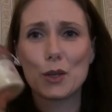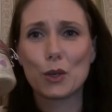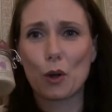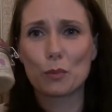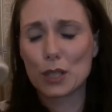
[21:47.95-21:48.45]

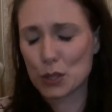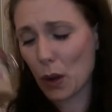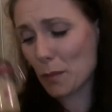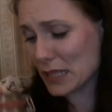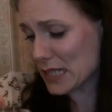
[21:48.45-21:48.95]
normally,
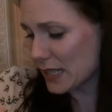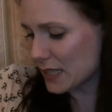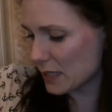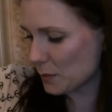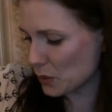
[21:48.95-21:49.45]
so I'm
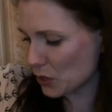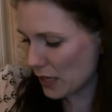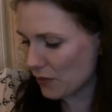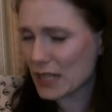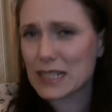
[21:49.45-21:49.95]
excited about
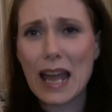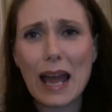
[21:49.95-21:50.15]
trying this.